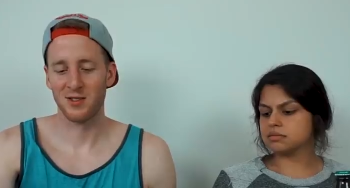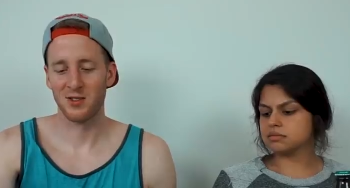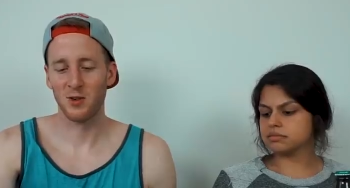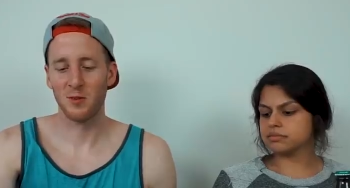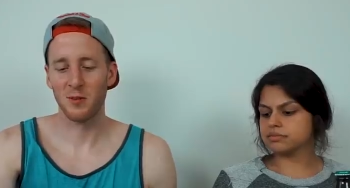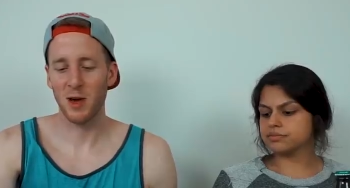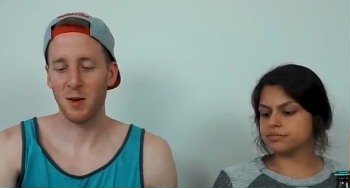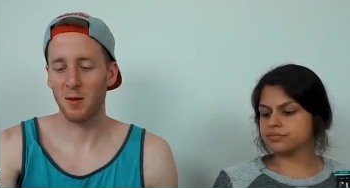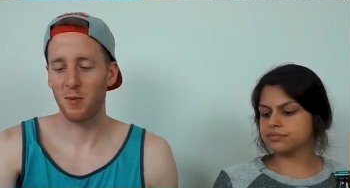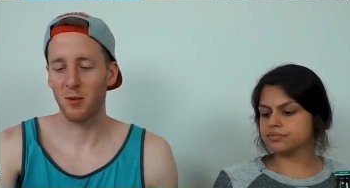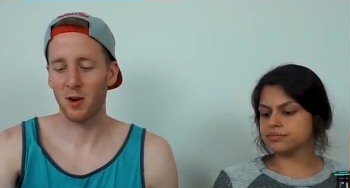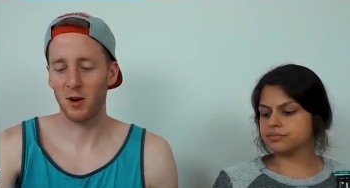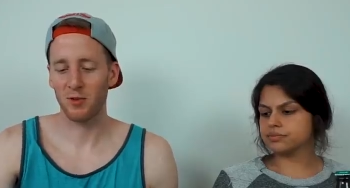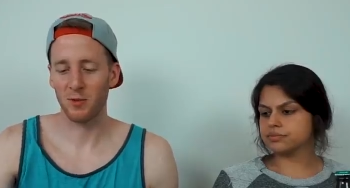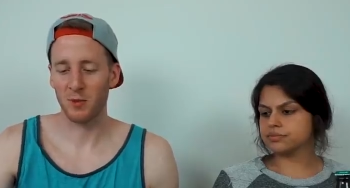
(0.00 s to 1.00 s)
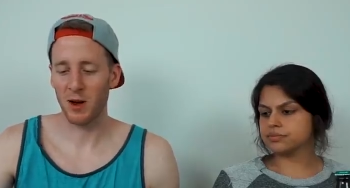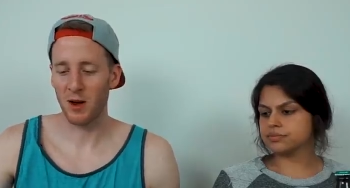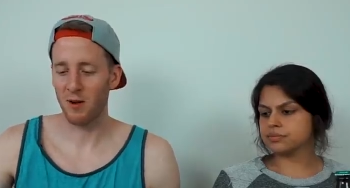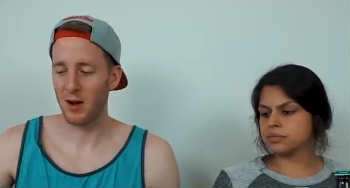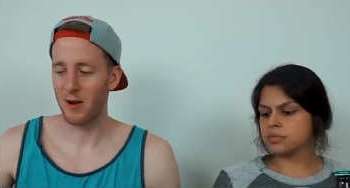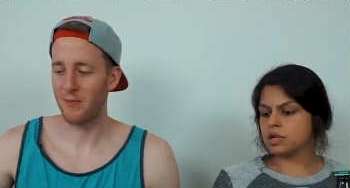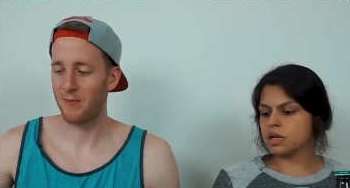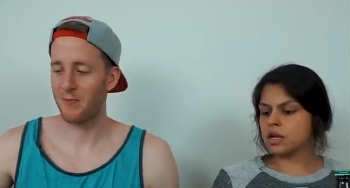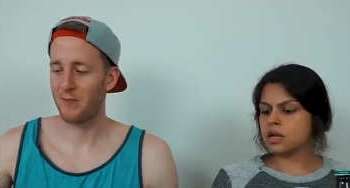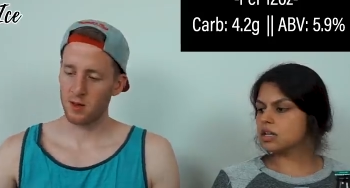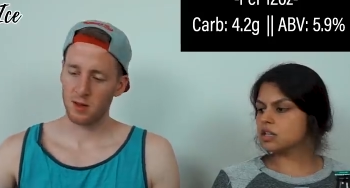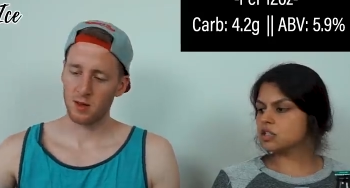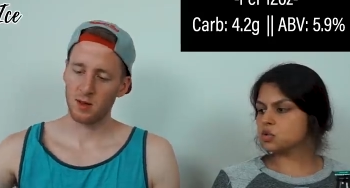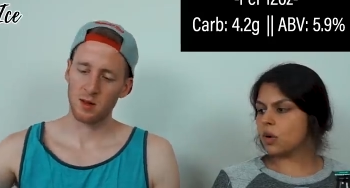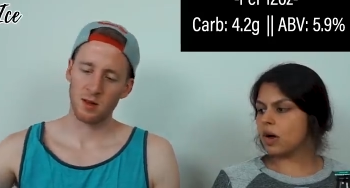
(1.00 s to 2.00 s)
Speaker 1: Doing baby pours from now on.
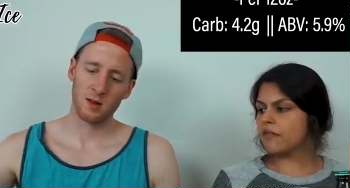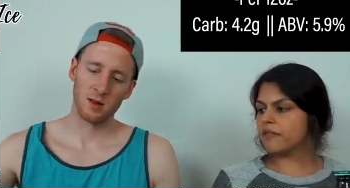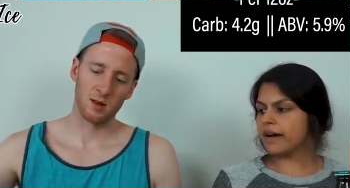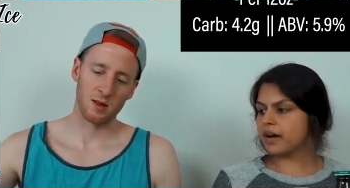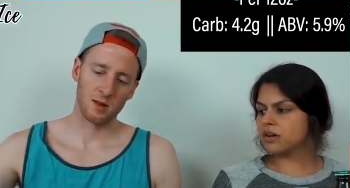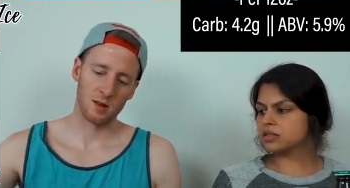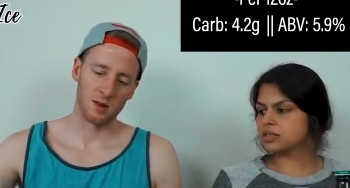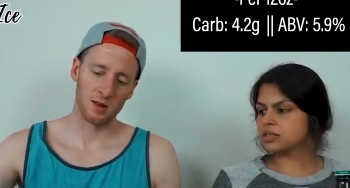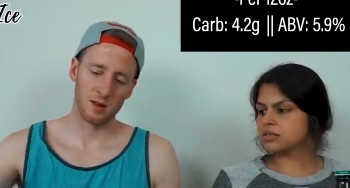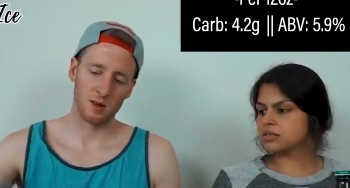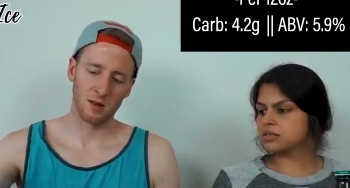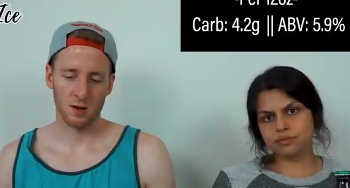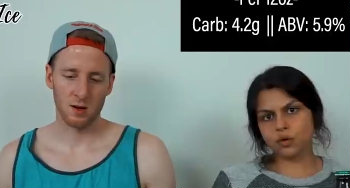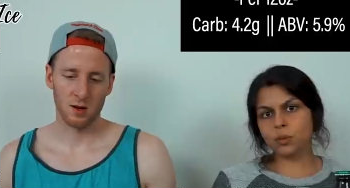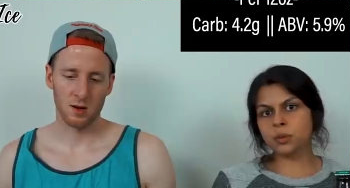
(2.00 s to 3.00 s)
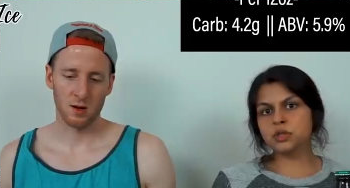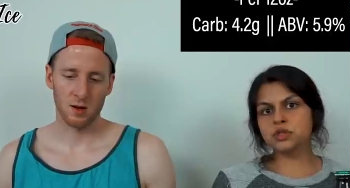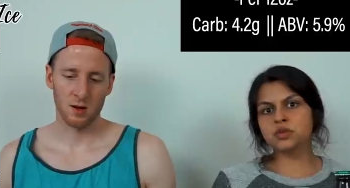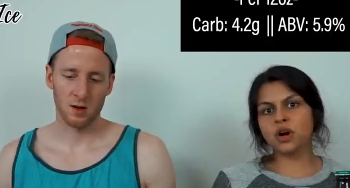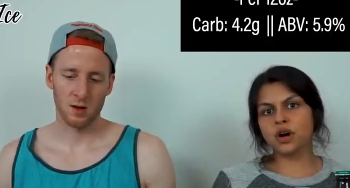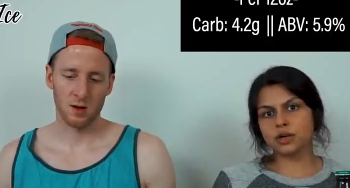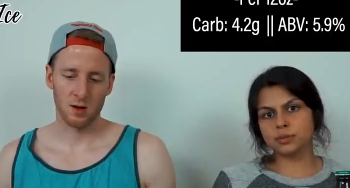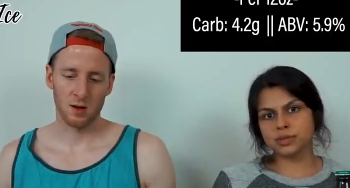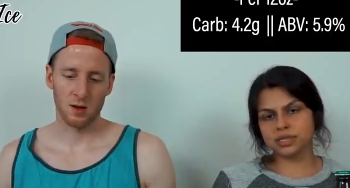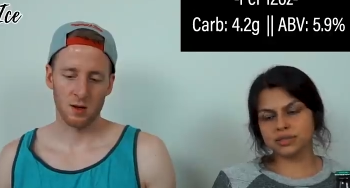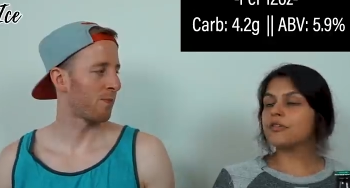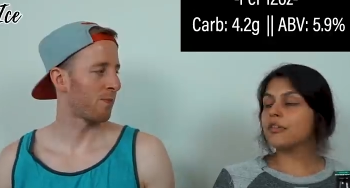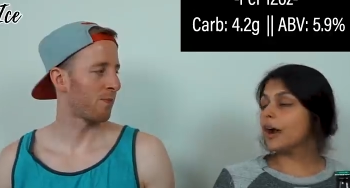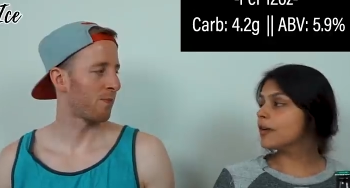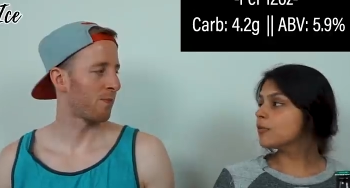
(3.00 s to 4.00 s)
Speaker 2: A twelve ounce. four point two carbs,
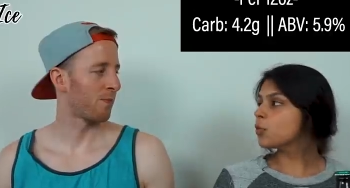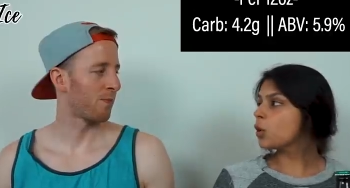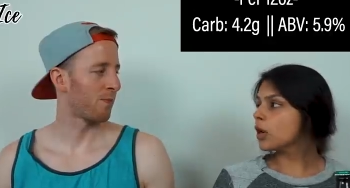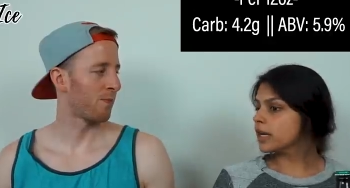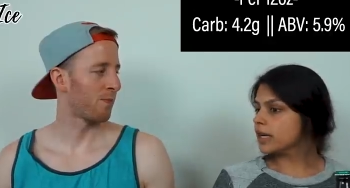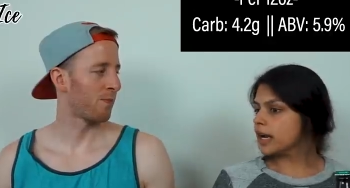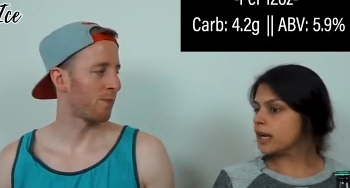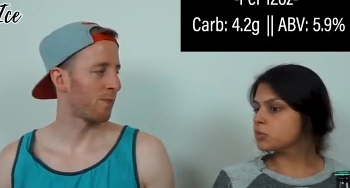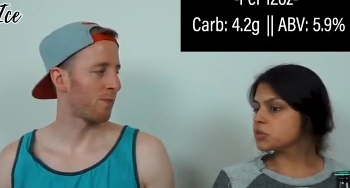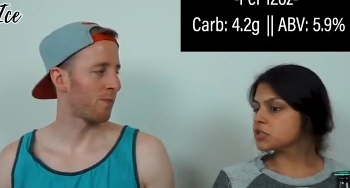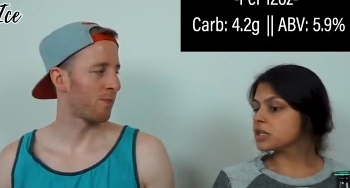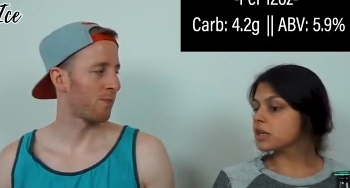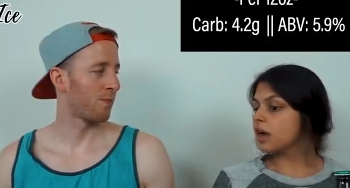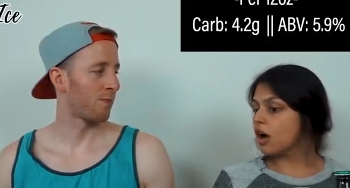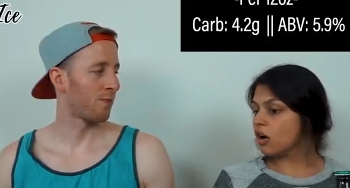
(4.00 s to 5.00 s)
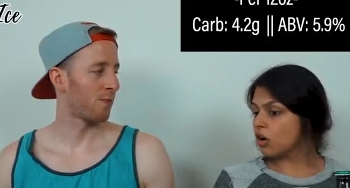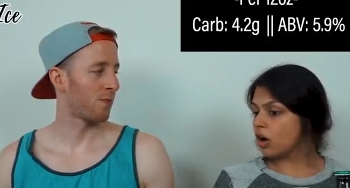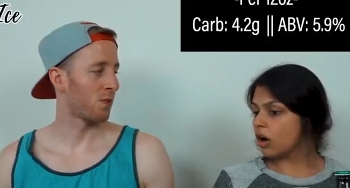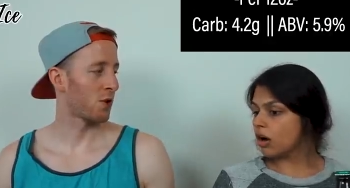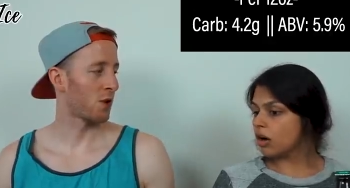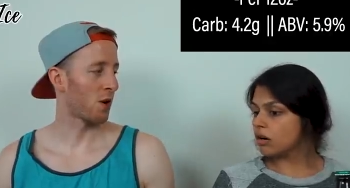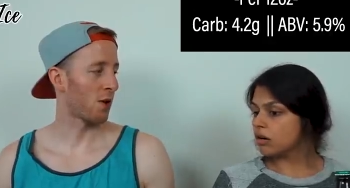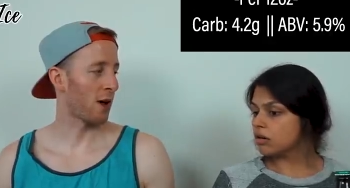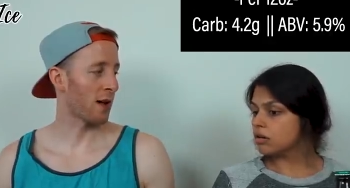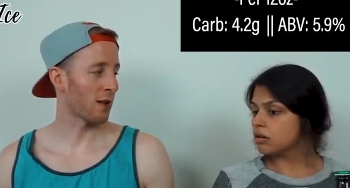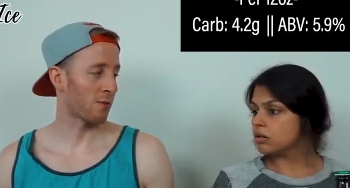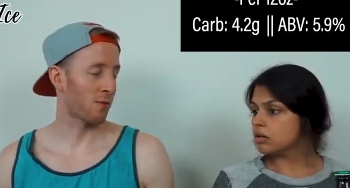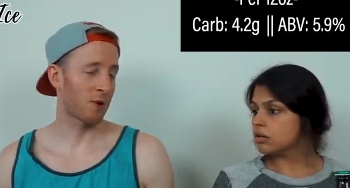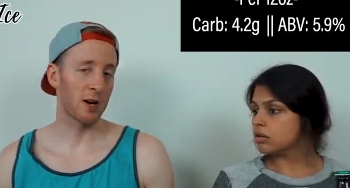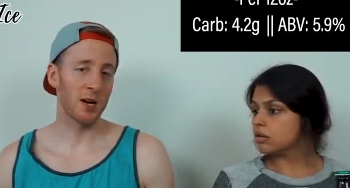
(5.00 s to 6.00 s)
five point nine percent alcohol.
Speaker 1: So
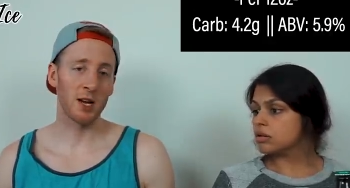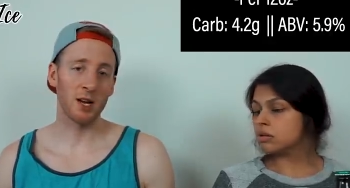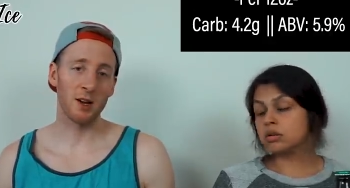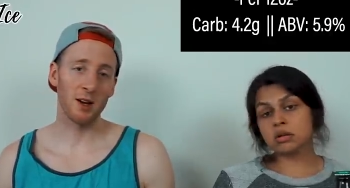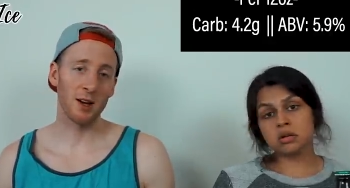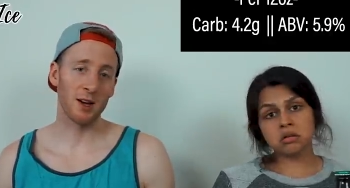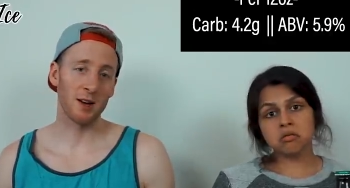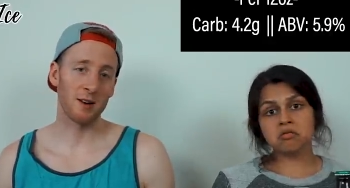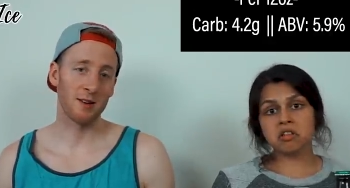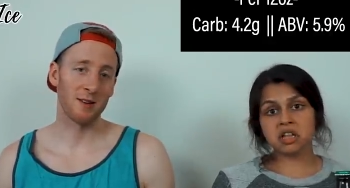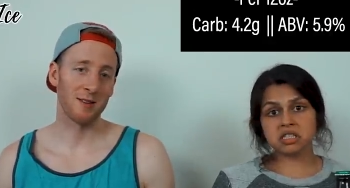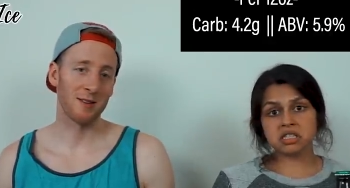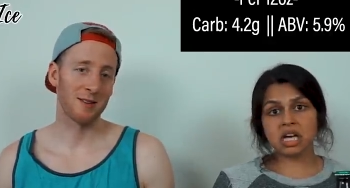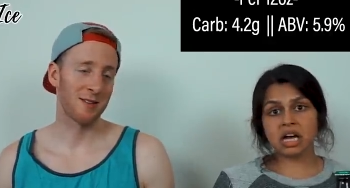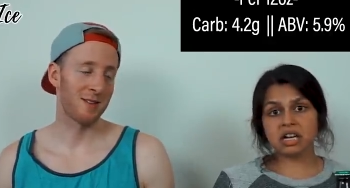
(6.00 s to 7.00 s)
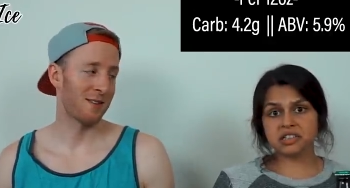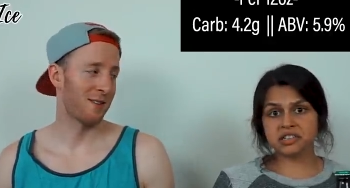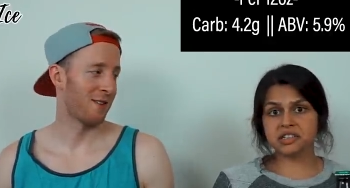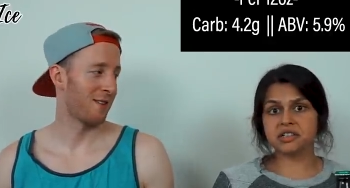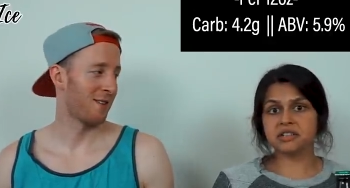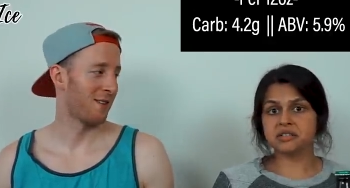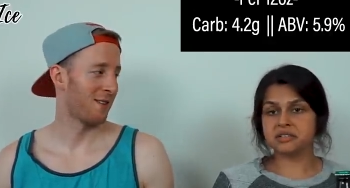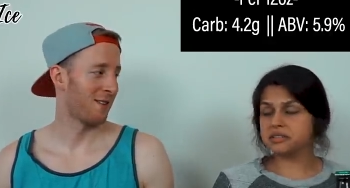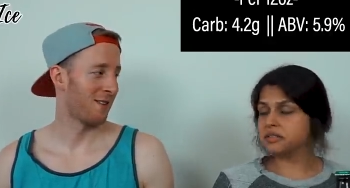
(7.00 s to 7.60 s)
that's pretty
Speaker 2: good. That's higher.